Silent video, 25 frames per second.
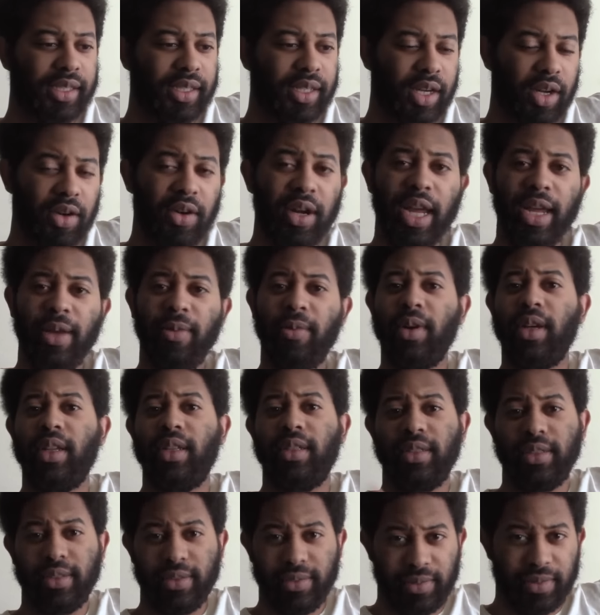Alright,
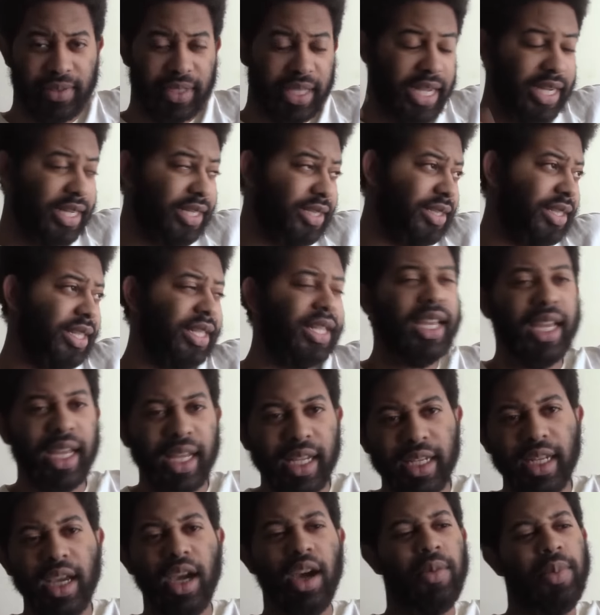well, that is it.
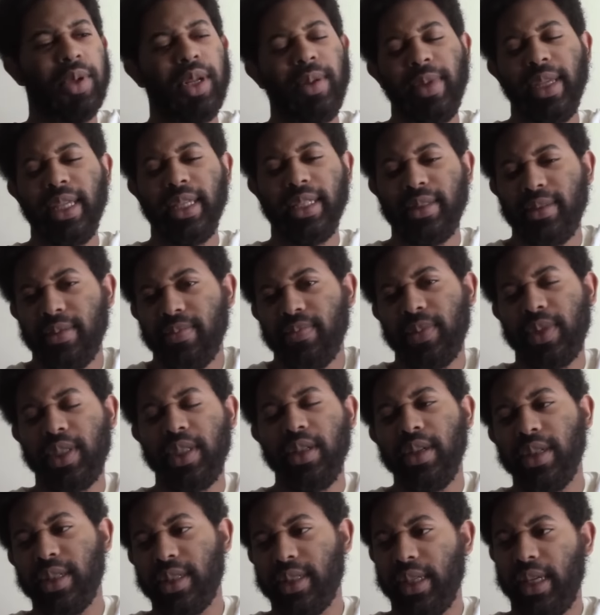No, but I mean,
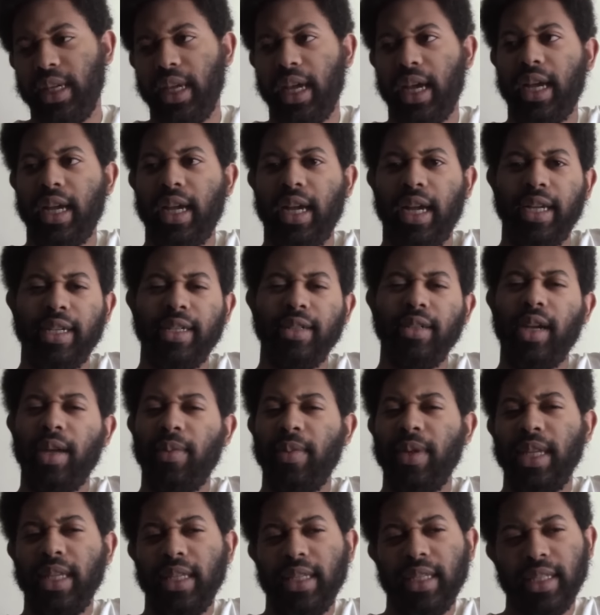seriously,
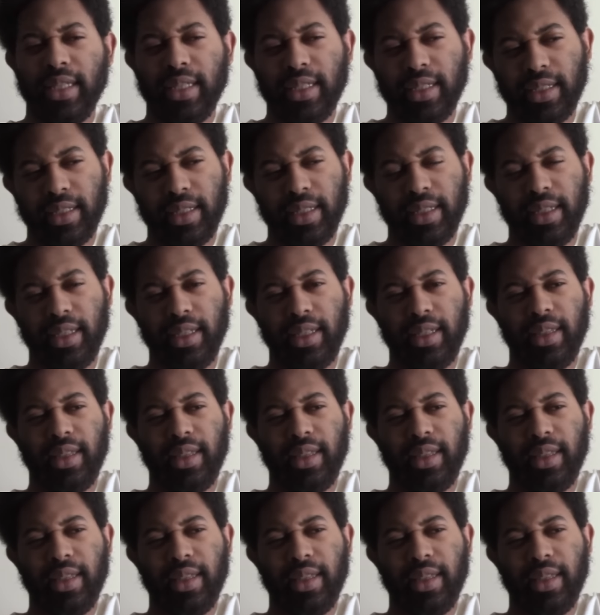the